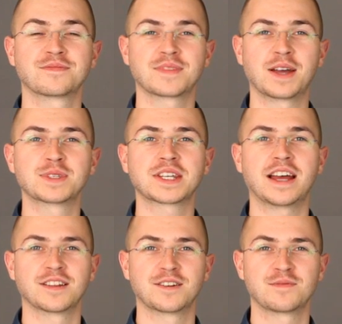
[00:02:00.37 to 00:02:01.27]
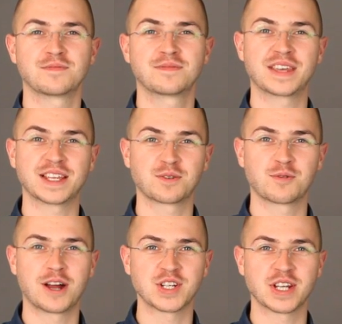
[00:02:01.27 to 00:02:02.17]
I'm Skylar. Thanks for
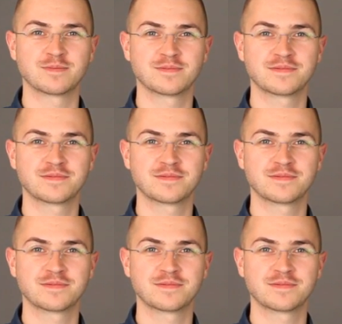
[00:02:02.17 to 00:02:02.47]
watching.